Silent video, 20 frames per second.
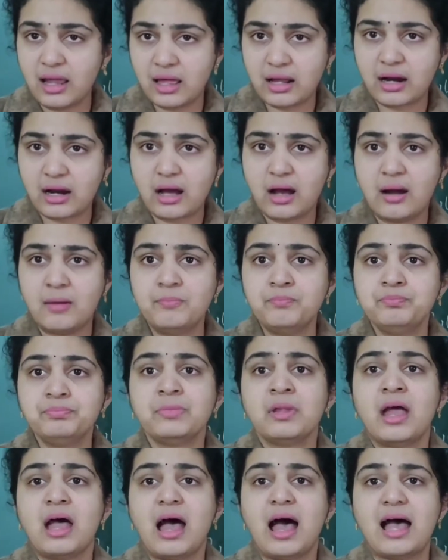cholera,
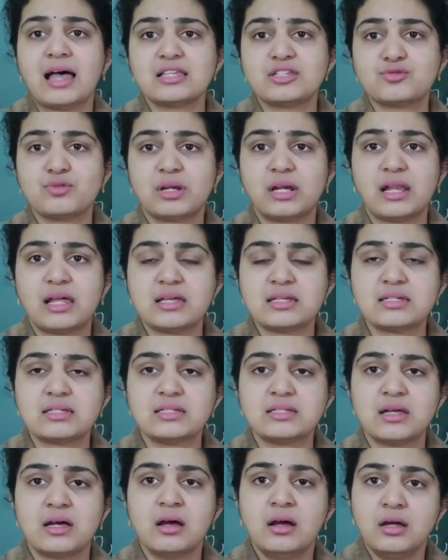as well
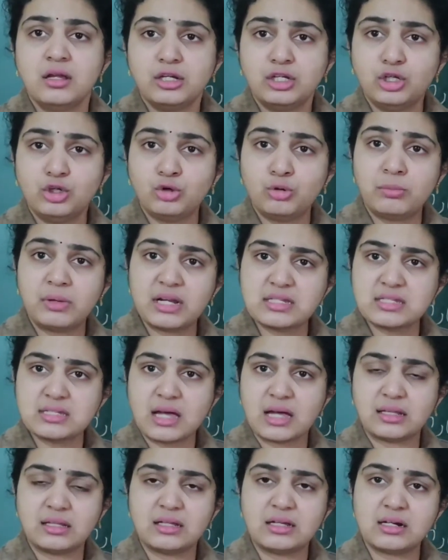as
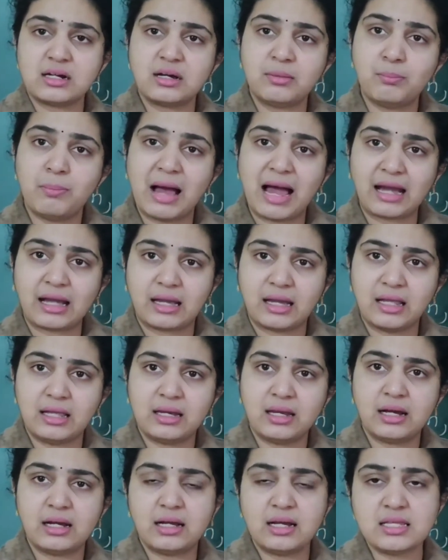numerous other
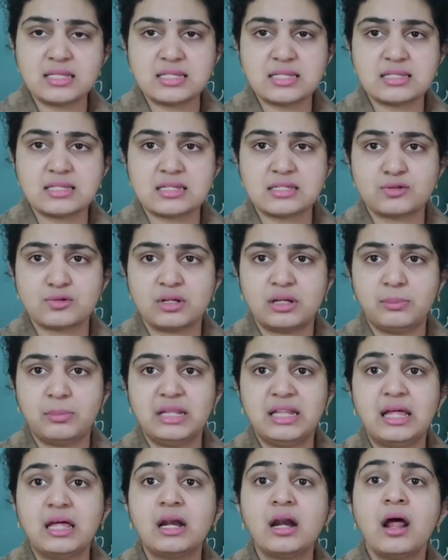bacterial diseases will
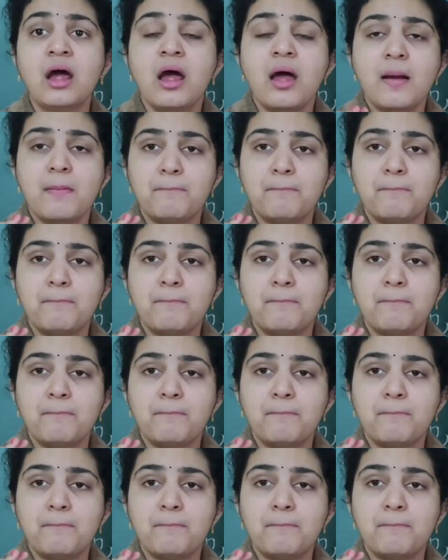be there.